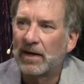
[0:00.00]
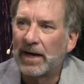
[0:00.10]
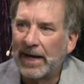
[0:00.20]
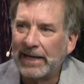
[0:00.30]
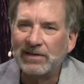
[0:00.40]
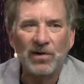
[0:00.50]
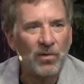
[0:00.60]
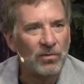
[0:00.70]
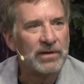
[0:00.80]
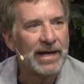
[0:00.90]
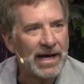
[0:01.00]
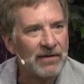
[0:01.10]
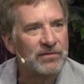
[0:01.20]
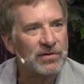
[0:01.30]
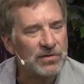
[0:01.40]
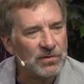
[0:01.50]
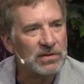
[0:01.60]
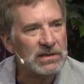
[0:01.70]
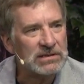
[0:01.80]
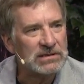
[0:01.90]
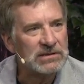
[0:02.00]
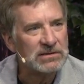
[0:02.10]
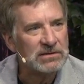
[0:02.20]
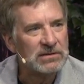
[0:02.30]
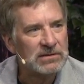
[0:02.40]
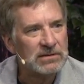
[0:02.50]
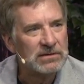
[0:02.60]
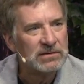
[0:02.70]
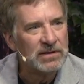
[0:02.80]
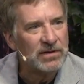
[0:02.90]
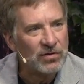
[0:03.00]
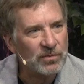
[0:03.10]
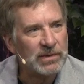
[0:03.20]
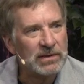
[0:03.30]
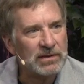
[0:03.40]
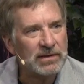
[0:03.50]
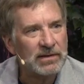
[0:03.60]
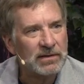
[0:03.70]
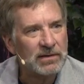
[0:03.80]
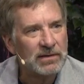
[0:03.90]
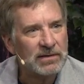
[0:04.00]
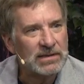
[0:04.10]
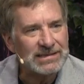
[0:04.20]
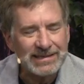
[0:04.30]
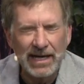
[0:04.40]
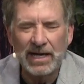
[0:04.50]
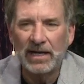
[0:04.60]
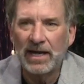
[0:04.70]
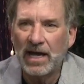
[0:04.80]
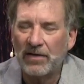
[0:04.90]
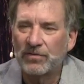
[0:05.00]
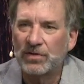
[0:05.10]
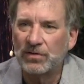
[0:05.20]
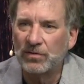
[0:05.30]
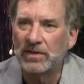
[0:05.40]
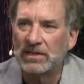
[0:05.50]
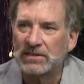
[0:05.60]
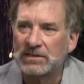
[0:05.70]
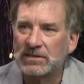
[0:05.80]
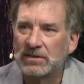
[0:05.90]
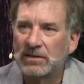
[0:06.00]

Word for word: I don't have to do this. The human does not have to do this.